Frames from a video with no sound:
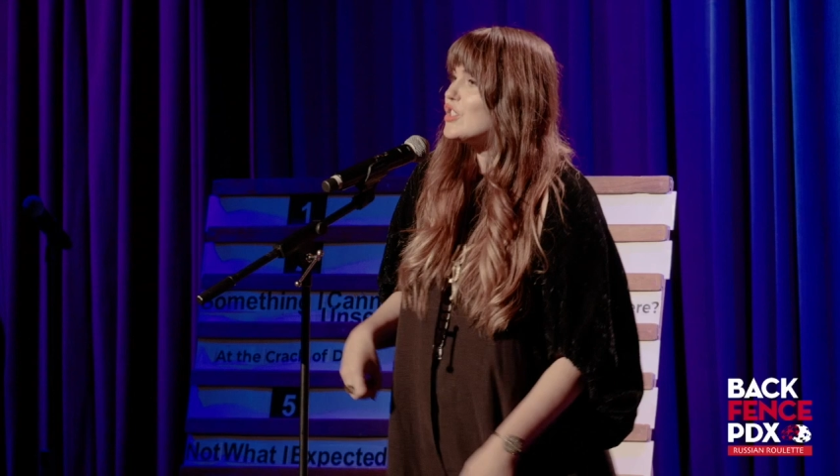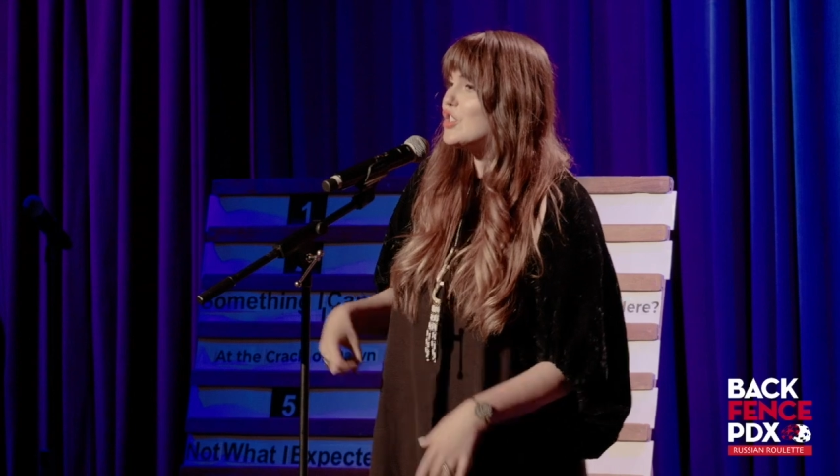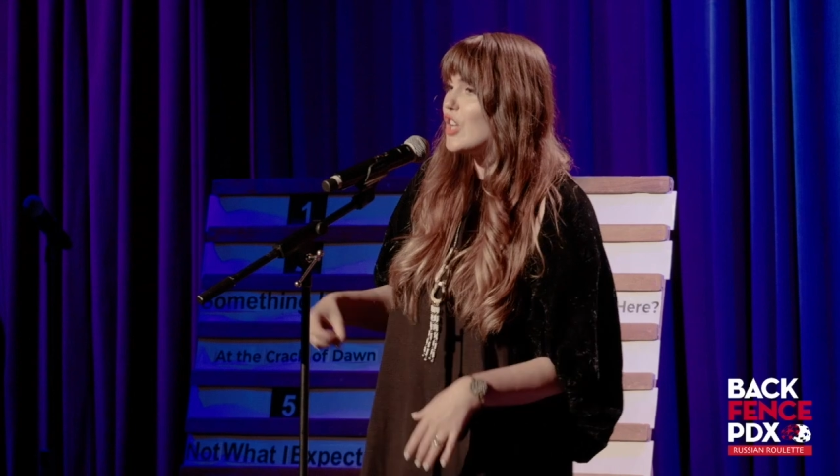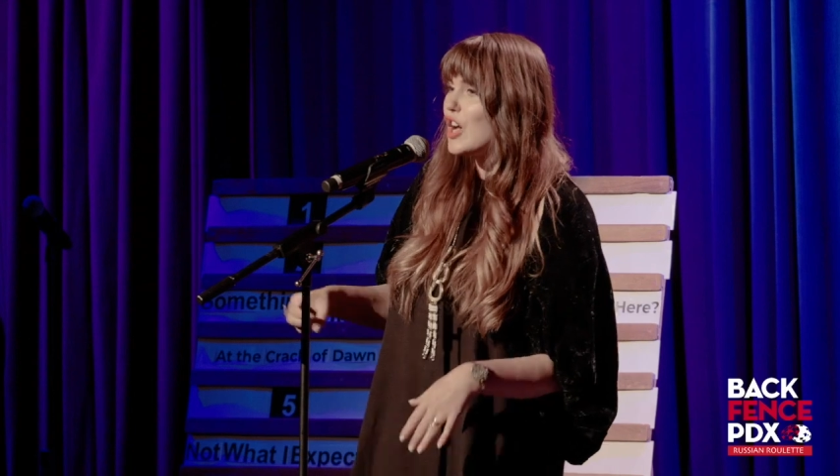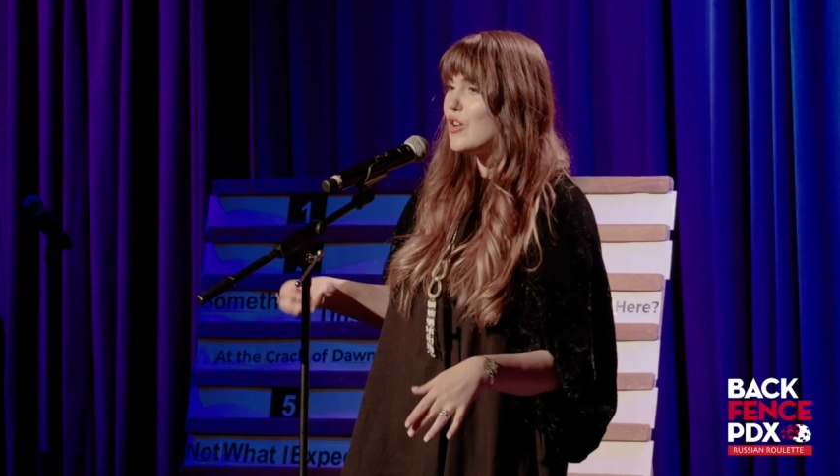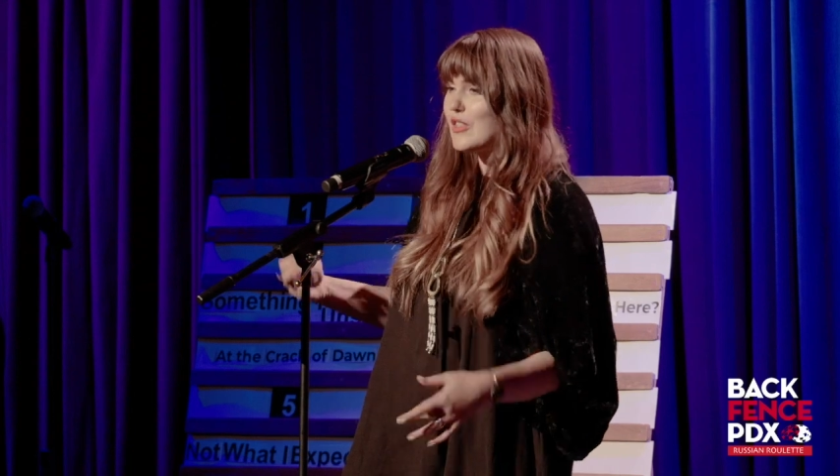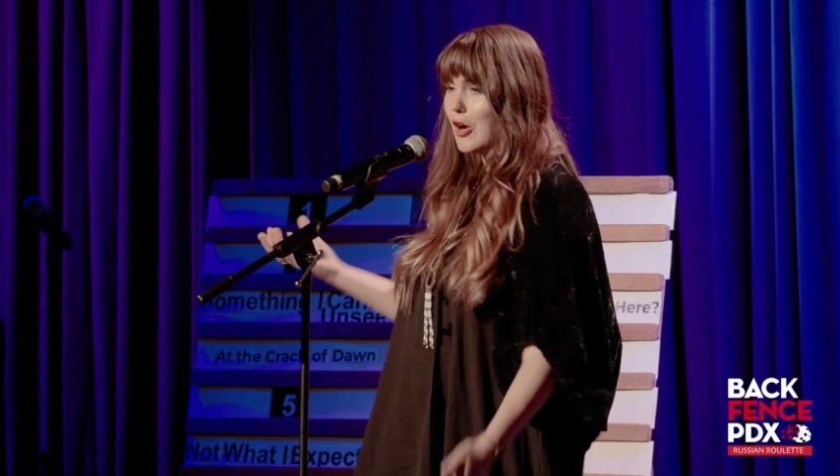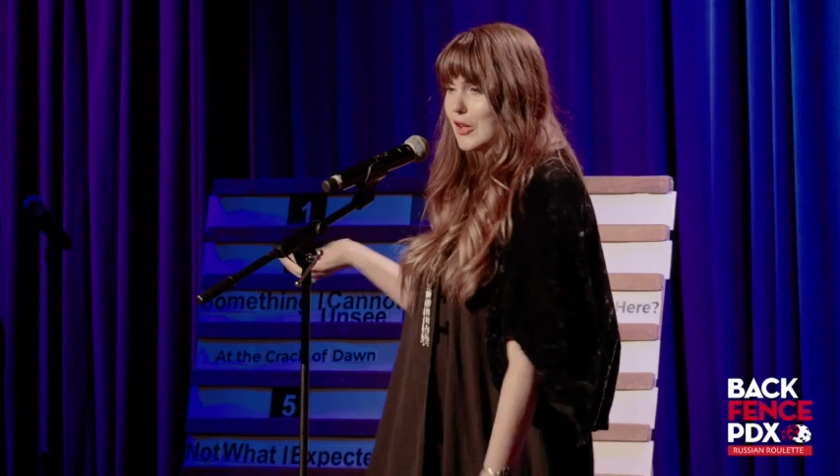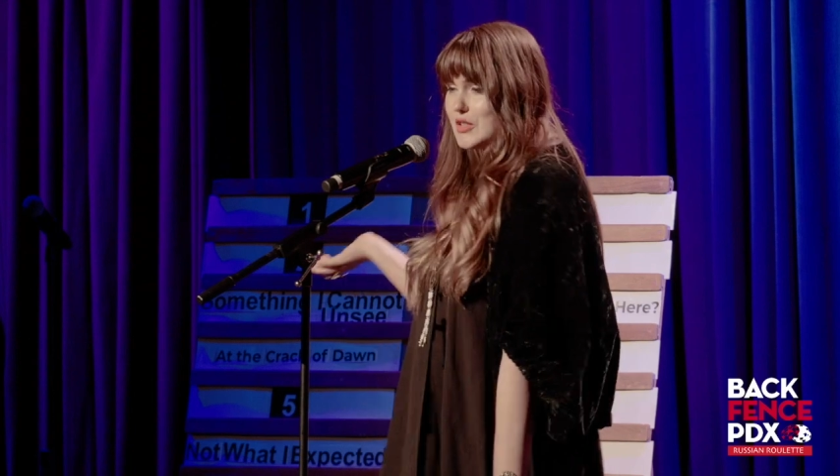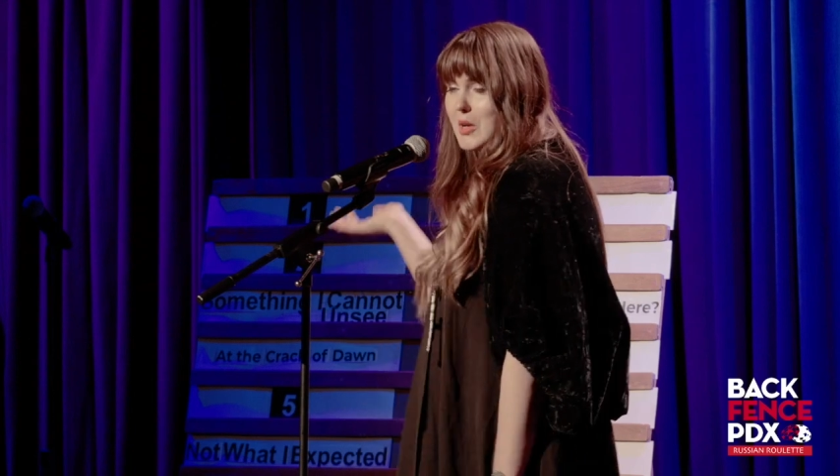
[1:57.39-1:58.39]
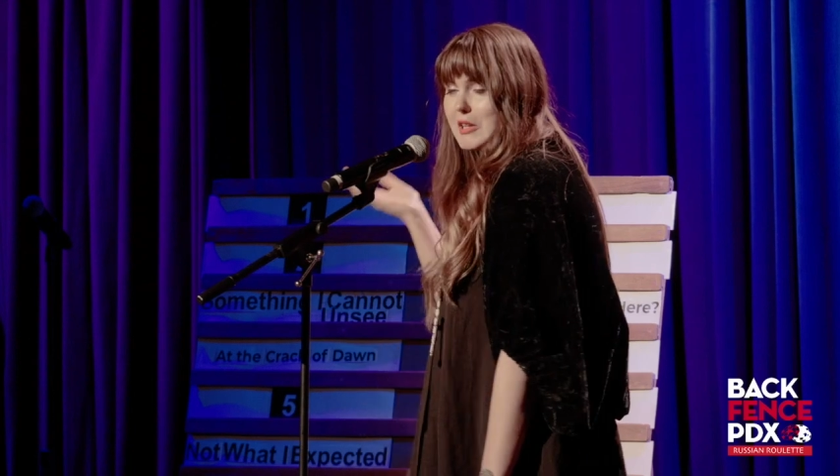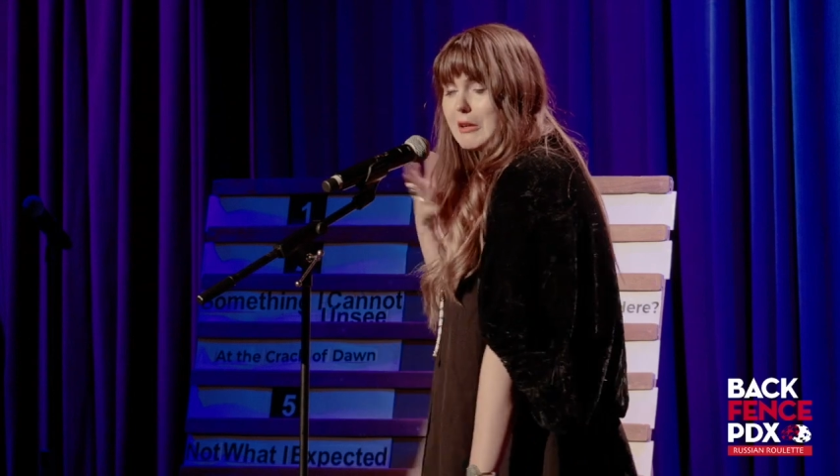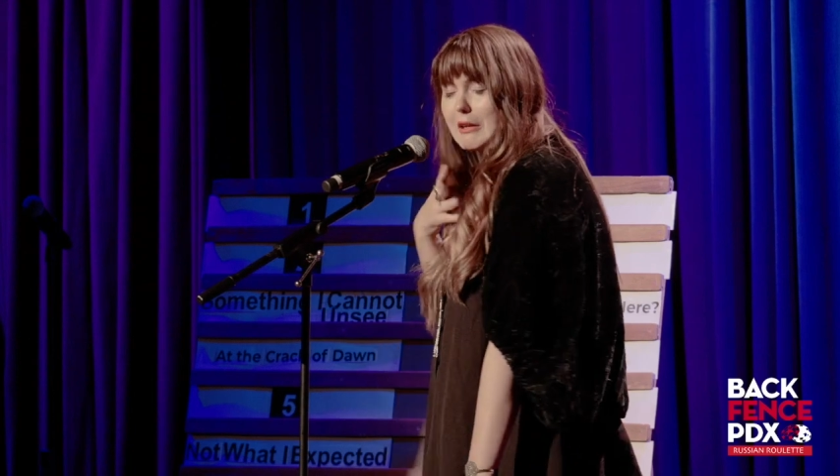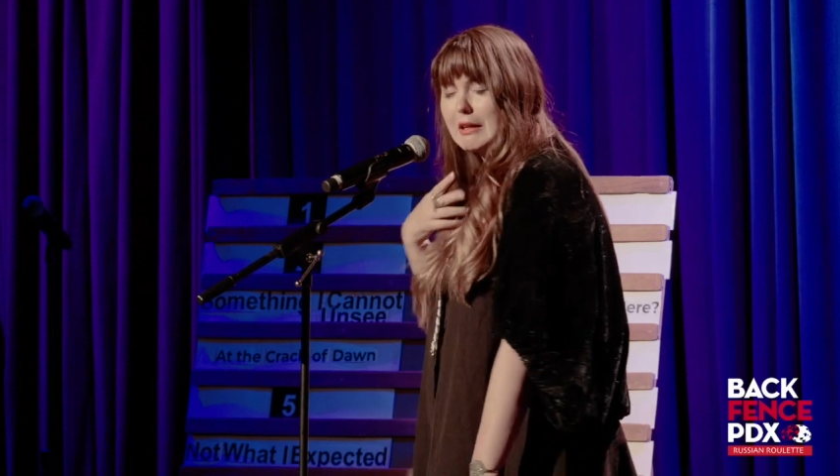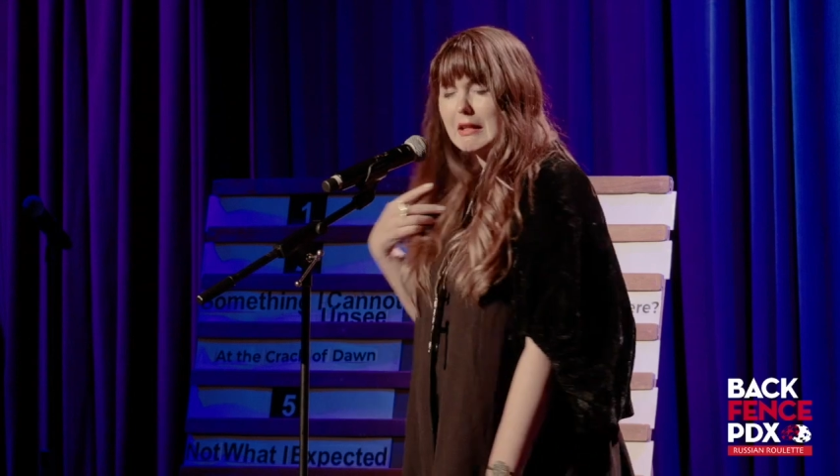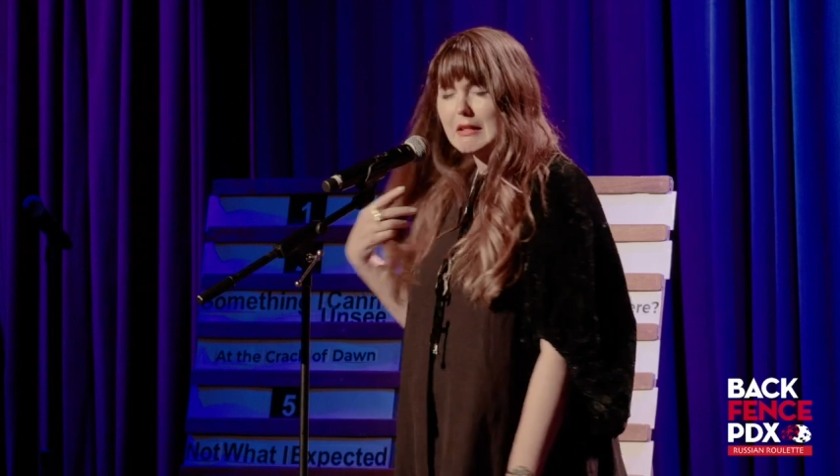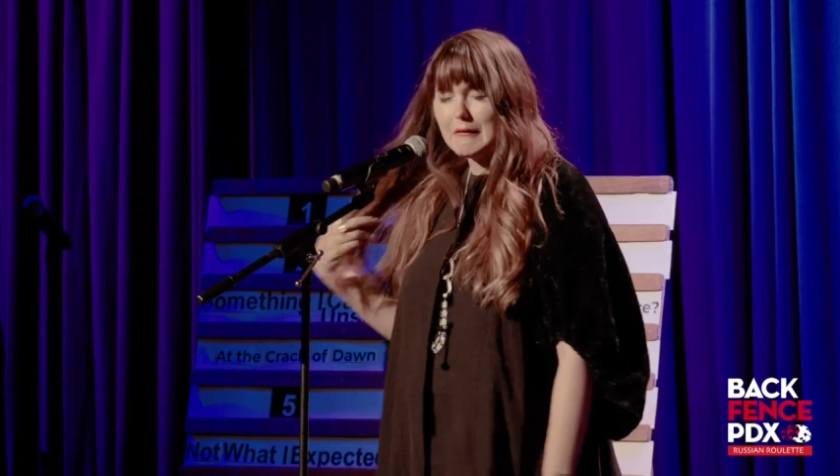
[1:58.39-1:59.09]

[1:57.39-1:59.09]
So they're also walking around going,